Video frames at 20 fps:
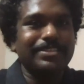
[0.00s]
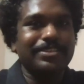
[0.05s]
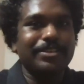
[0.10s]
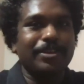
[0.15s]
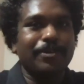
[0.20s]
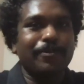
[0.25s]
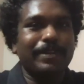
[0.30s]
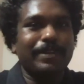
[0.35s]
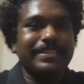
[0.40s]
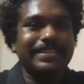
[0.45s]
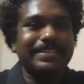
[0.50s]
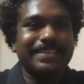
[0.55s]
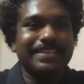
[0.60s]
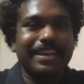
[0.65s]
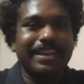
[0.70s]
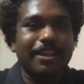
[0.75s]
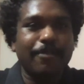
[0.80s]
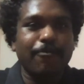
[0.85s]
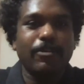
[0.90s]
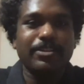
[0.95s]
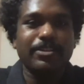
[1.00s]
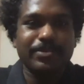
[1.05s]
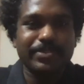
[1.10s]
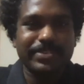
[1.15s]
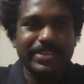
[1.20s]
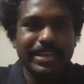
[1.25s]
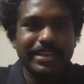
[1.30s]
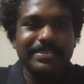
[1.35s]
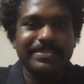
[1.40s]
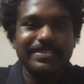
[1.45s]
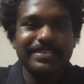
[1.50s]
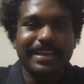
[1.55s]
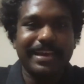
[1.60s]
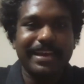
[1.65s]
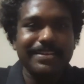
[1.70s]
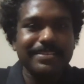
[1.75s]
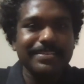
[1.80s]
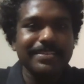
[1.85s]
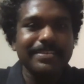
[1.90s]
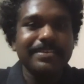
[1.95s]
right? Now let's say seller wants to sell his
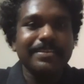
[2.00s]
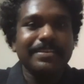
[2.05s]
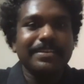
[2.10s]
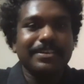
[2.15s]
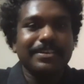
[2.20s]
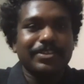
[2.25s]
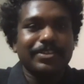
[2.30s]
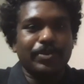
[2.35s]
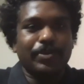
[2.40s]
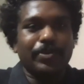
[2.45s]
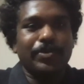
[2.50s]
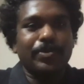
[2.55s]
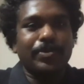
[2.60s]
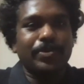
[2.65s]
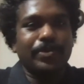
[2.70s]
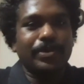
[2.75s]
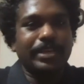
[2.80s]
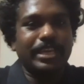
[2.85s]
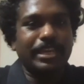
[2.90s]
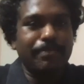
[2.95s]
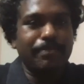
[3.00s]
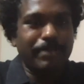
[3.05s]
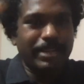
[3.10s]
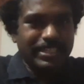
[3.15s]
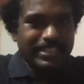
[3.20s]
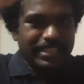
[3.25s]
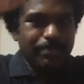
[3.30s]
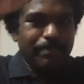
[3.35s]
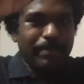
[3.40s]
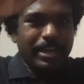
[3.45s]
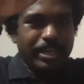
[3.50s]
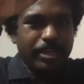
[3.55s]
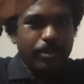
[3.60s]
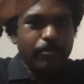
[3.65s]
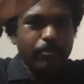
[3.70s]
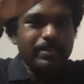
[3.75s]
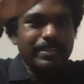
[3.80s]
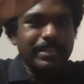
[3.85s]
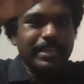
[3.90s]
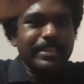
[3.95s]
land, so he meets the
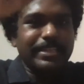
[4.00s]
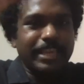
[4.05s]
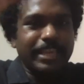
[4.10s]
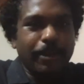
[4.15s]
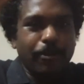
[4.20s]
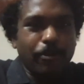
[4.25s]
buyer outside.